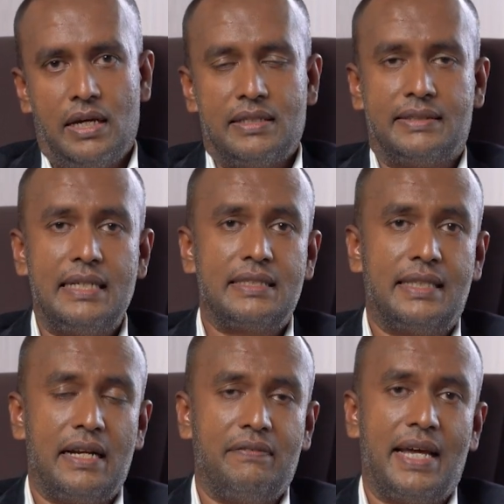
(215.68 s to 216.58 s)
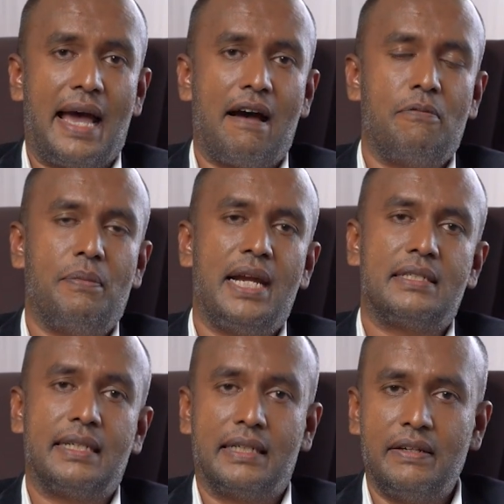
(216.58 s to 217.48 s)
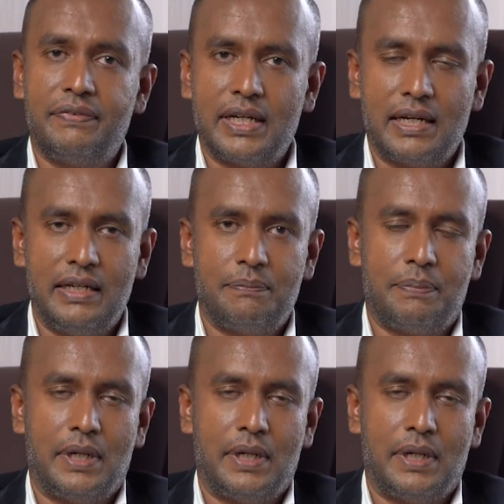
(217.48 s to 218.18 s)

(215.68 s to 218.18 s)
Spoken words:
Since then, we have made significant